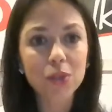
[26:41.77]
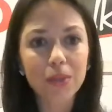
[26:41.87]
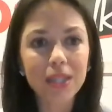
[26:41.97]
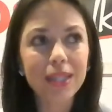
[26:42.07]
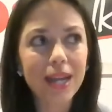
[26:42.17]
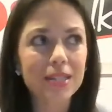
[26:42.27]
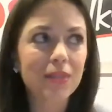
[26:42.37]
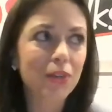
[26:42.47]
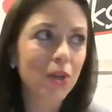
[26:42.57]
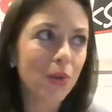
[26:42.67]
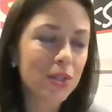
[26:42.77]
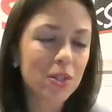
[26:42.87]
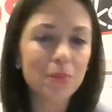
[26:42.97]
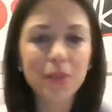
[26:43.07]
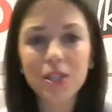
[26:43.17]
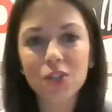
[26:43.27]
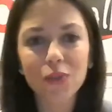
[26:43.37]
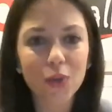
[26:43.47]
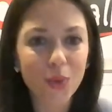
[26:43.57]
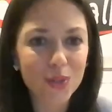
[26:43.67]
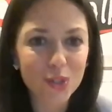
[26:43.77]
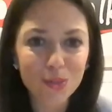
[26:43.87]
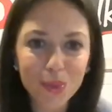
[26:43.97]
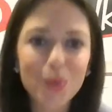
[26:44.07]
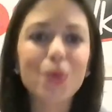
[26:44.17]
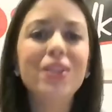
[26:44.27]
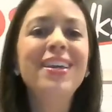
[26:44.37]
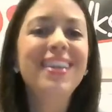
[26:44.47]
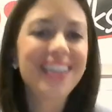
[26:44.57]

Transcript: So, I mean, yes, if you're going to the beach, if you're going to the pool